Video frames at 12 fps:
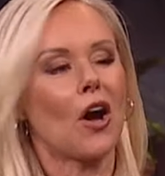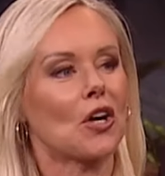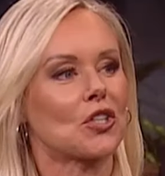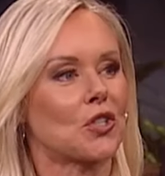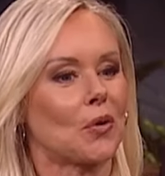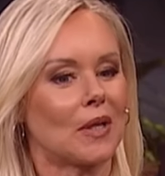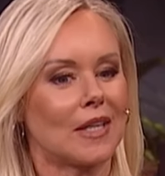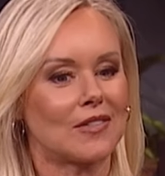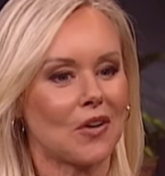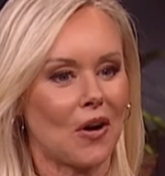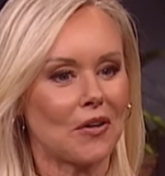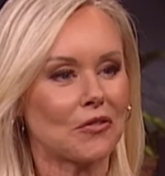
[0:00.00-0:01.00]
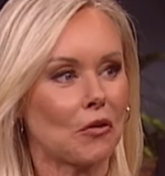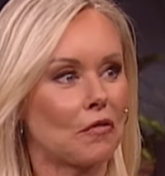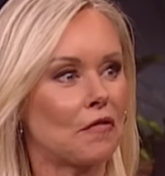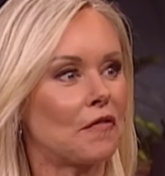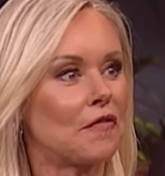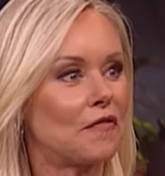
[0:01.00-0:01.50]
gosh, so it's also
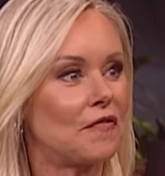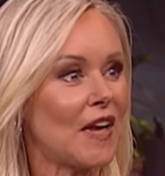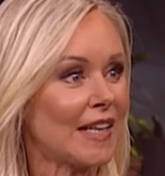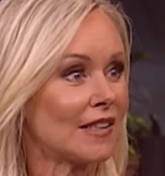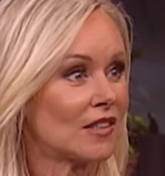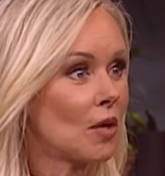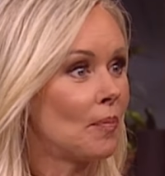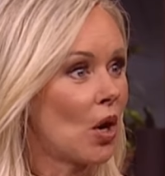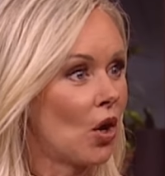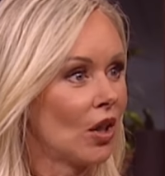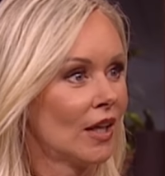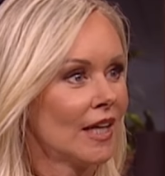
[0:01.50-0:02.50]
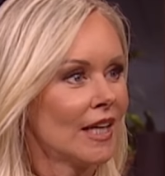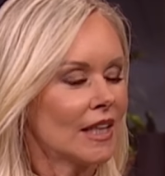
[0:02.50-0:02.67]
fixable.